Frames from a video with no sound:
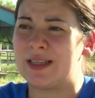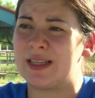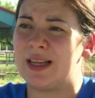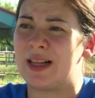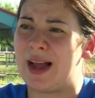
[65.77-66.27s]

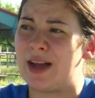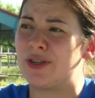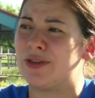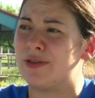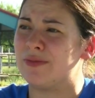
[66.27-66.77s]
into the
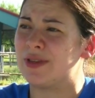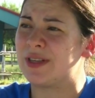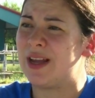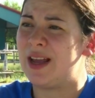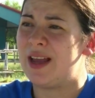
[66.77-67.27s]

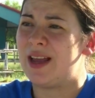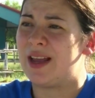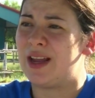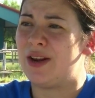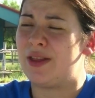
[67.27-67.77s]
classrooms
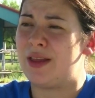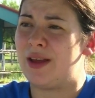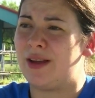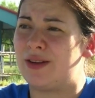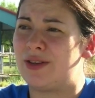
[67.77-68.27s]
and
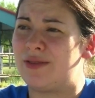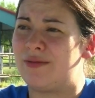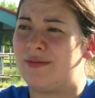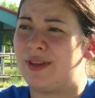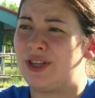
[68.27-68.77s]
the,
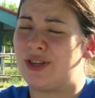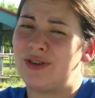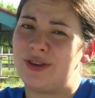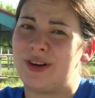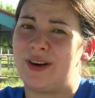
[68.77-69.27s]
the
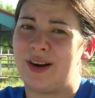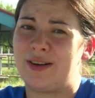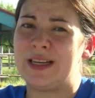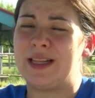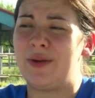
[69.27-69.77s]
children
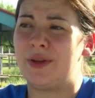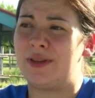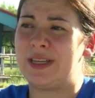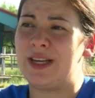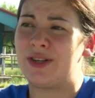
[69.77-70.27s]
are dealing with
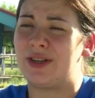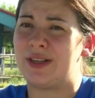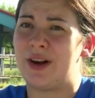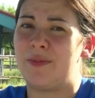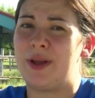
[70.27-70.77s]

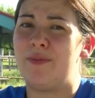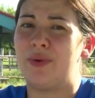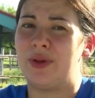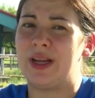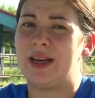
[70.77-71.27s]
teachers that are being
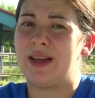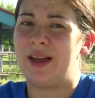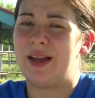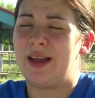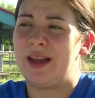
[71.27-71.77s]
bullied.
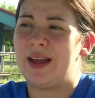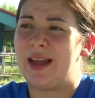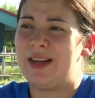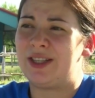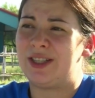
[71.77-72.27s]

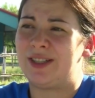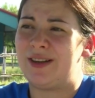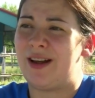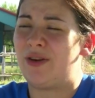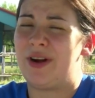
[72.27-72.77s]
And it's just
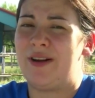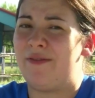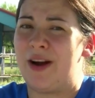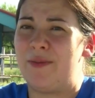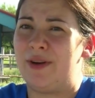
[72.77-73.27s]
not a great
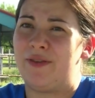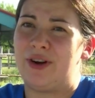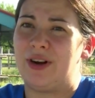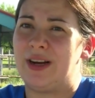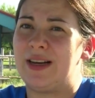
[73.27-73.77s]
environment for
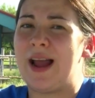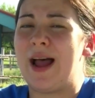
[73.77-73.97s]
learning to